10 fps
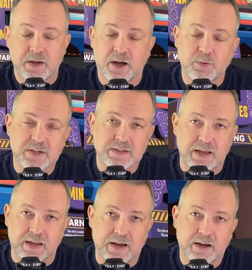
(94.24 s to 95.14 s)
I want to
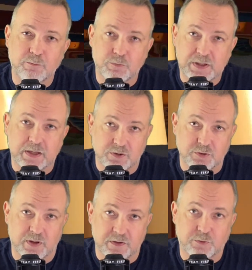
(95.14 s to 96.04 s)
say, I really
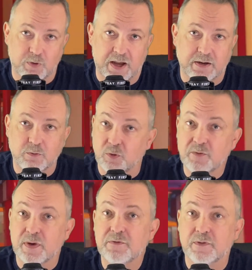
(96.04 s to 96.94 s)
enjoy this ride. One
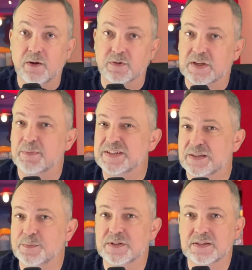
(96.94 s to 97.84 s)
of my favorites. I'm a
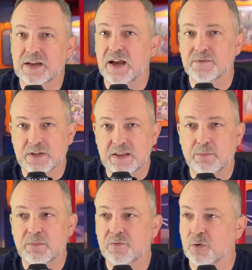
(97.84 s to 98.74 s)
Simpsons guy, I've said
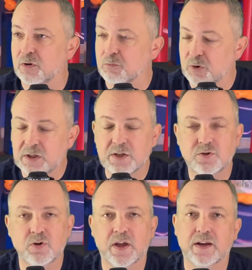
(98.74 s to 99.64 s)
that before, really
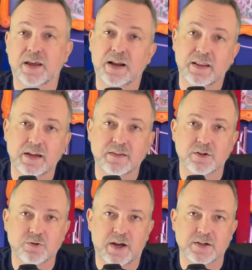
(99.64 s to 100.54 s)
enjoy it, and I like the
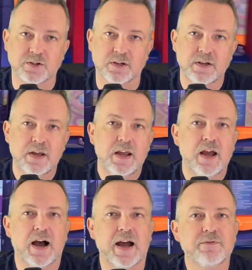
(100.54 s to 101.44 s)
attraction.
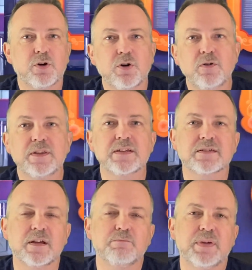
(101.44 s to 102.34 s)
I've heard that
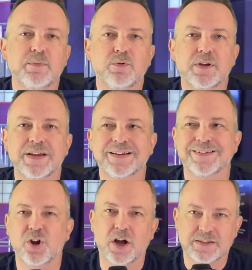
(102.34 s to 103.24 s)
some people get
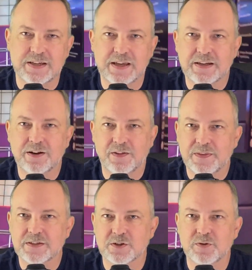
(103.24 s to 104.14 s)
nauseated on
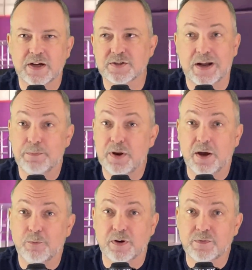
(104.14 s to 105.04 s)
this attraction. I'm
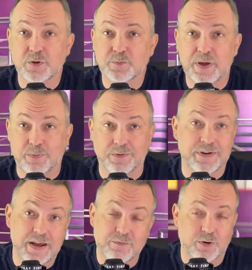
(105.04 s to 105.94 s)
not one of those people.
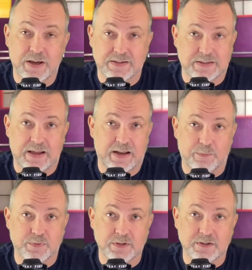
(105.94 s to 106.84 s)
Never has that
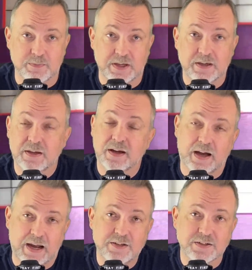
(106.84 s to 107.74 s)
happened to me.
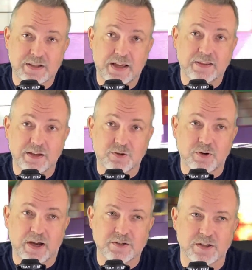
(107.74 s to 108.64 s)
I just like the
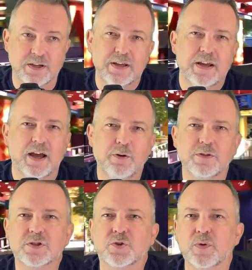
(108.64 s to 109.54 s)
attraction. I know
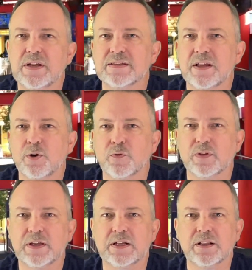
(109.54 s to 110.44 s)
the screen's not
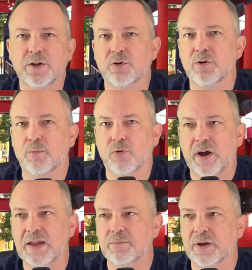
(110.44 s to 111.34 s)
overly clear or
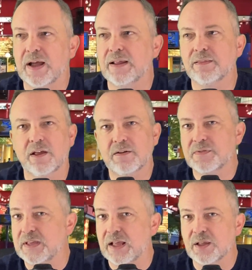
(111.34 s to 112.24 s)
bright, but I love
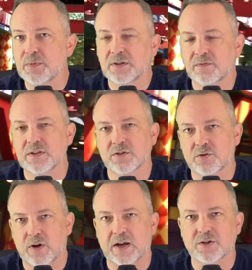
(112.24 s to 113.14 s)
the element of this
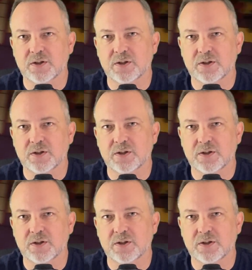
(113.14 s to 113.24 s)
attraction.